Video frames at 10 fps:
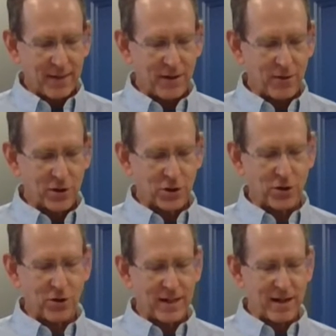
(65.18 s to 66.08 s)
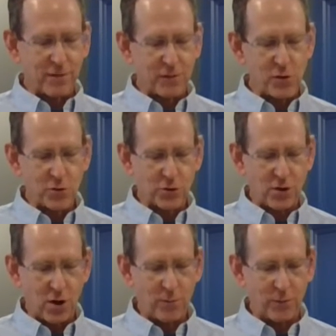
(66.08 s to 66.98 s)
There is surely a future
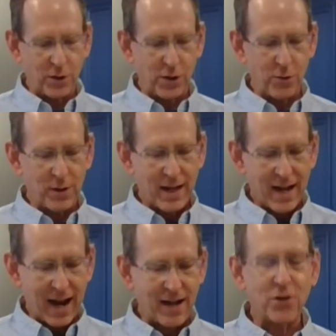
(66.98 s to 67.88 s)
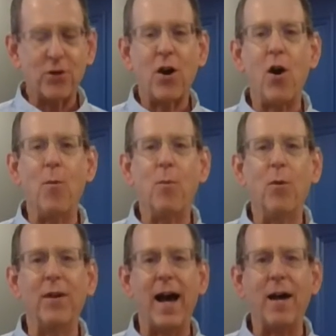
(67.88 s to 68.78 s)
hope for you, and your hope
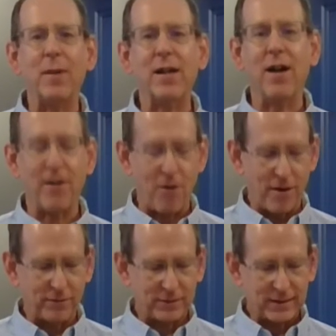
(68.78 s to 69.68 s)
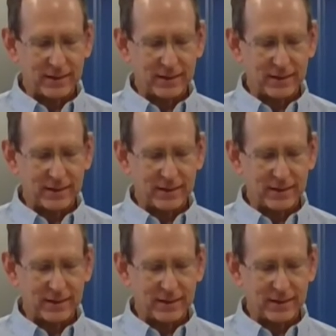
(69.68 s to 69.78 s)
will not be cut off.